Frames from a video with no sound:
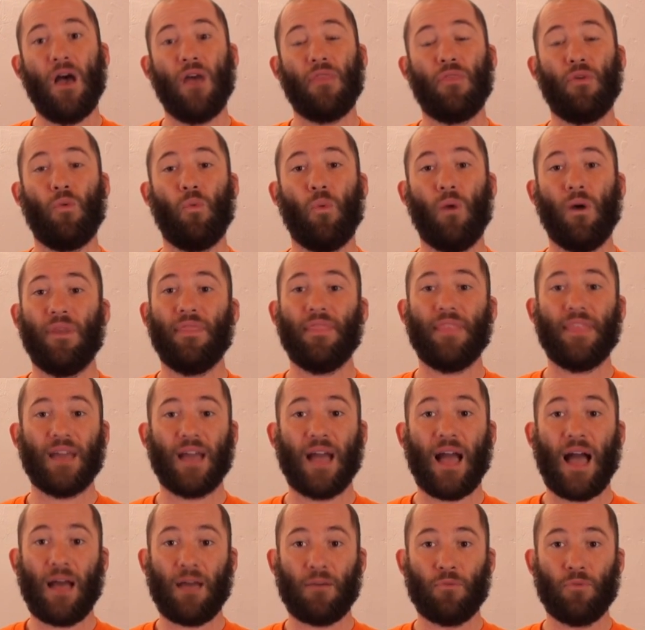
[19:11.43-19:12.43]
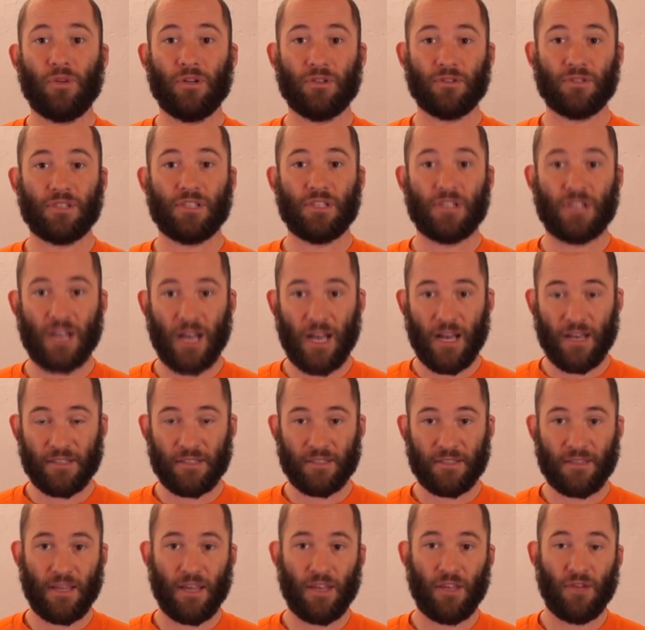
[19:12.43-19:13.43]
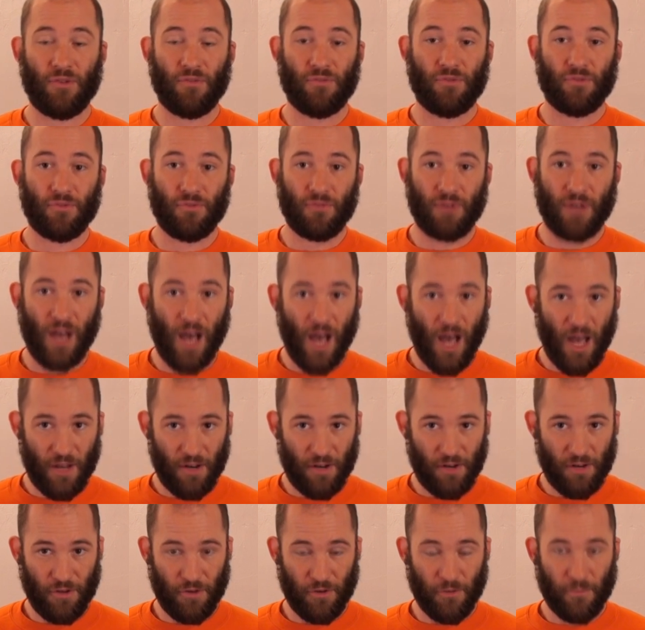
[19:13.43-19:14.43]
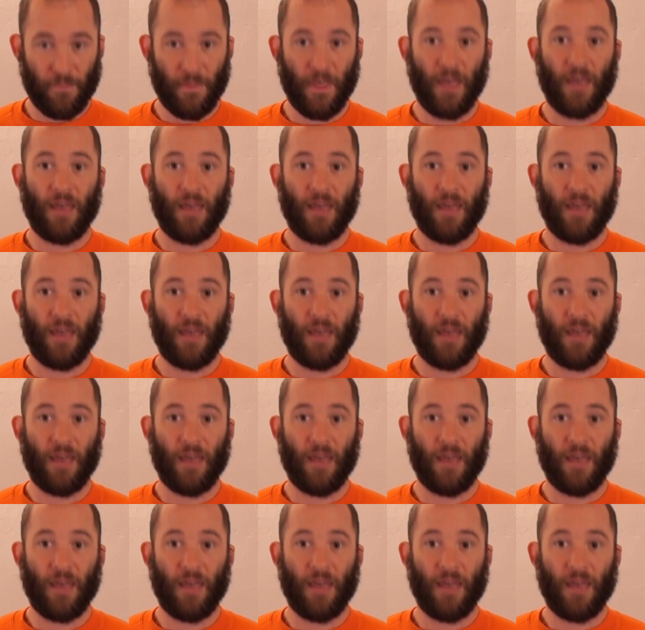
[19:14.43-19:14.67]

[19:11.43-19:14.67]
The one thing I will suggest that you do not do